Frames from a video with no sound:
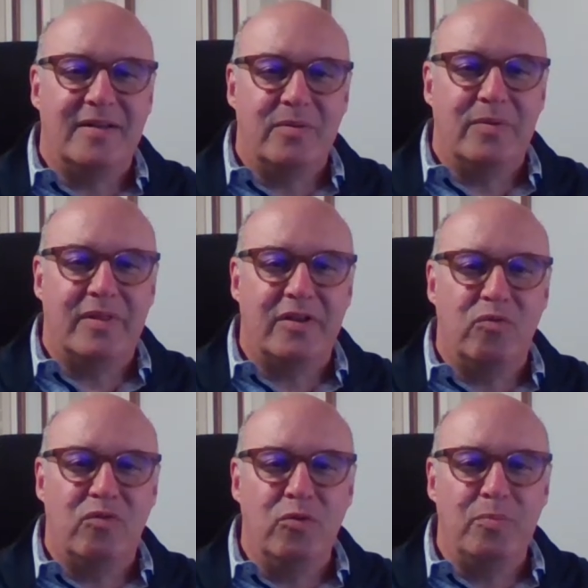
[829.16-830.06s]
with a
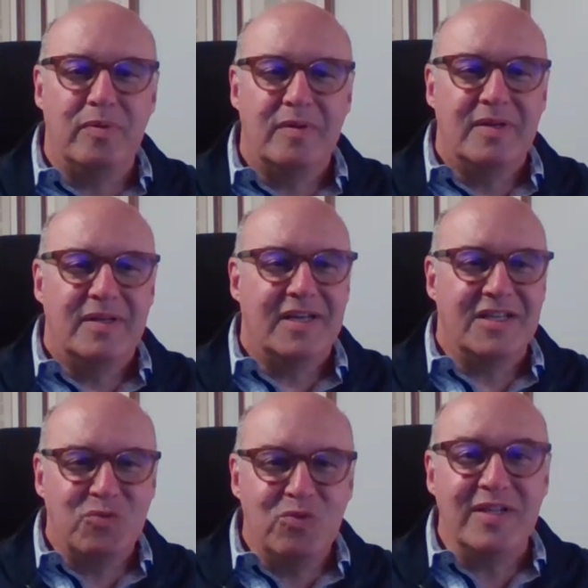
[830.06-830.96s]
group,
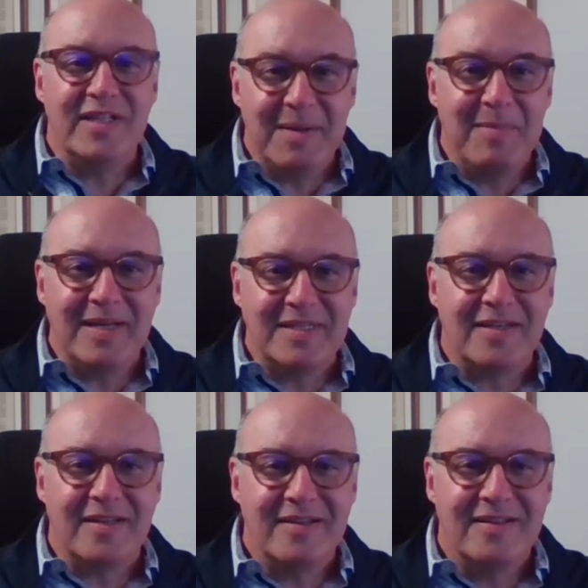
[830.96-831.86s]
it's really amazing.